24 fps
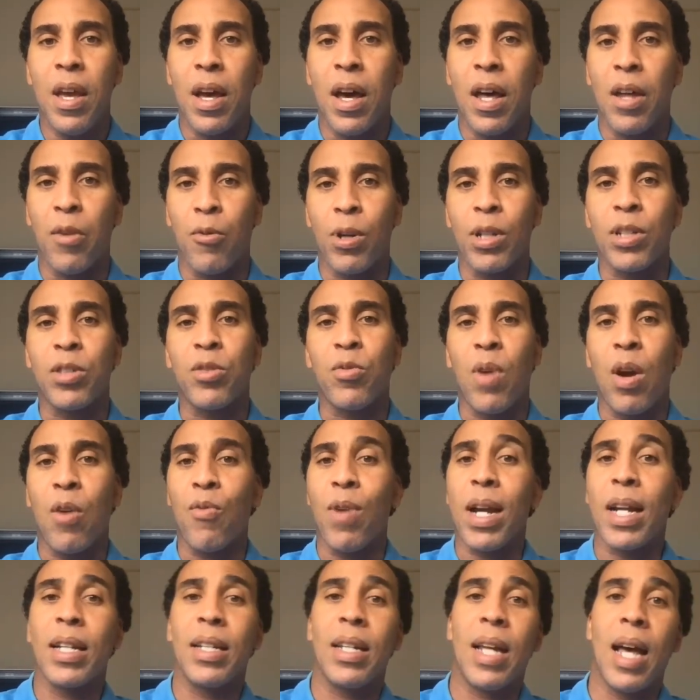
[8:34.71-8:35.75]
A restaurant
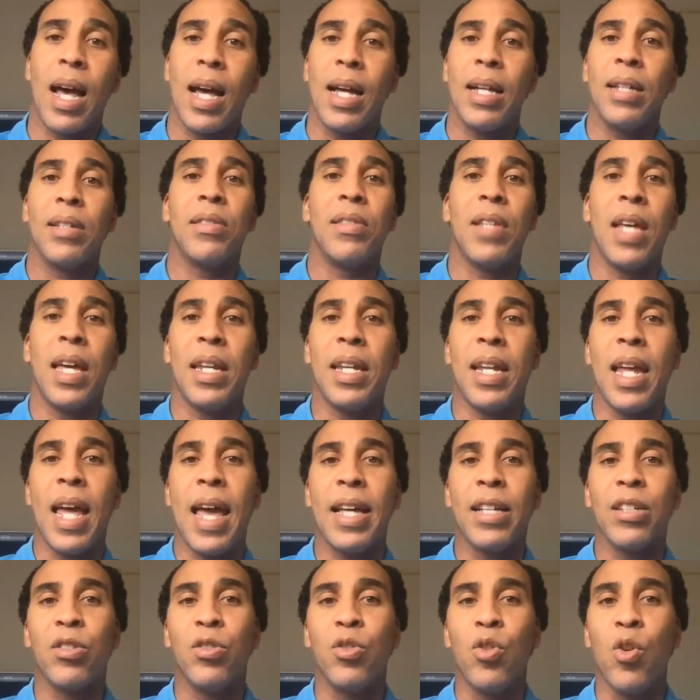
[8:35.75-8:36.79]
recognized that it
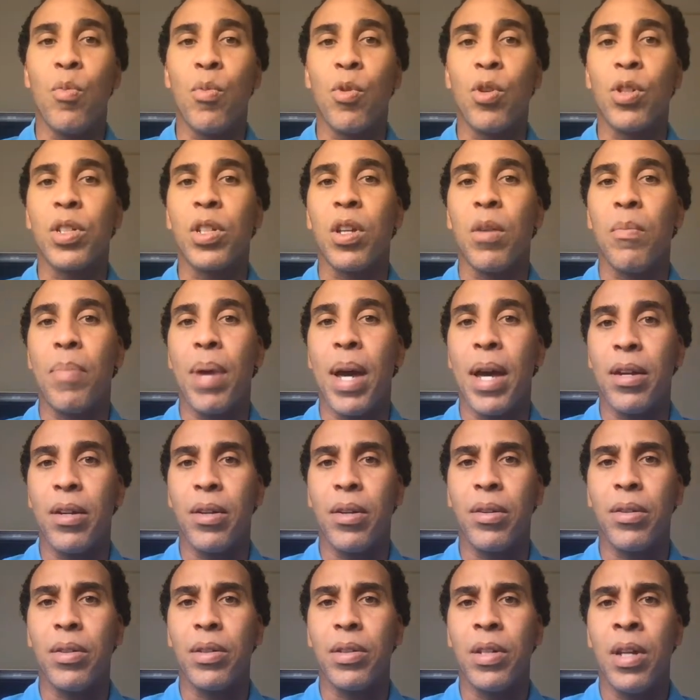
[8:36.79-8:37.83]
has numerous
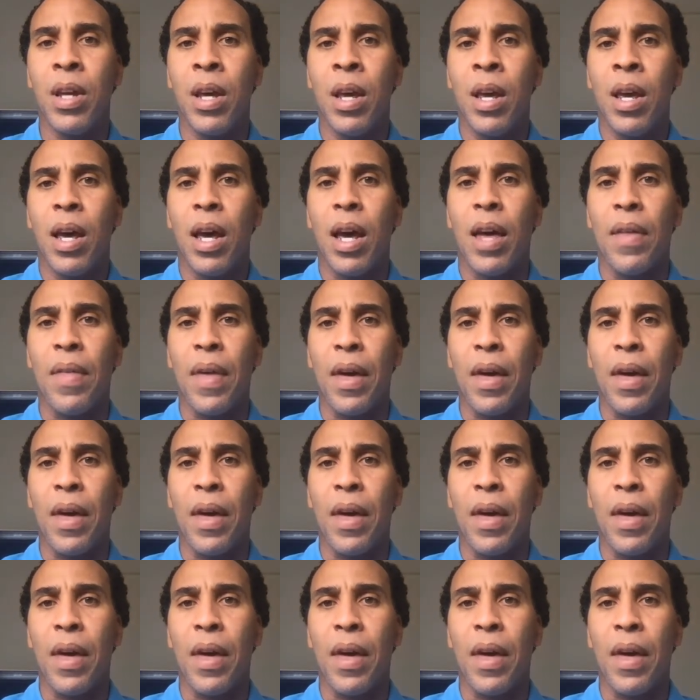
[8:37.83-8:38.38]
competitors uh,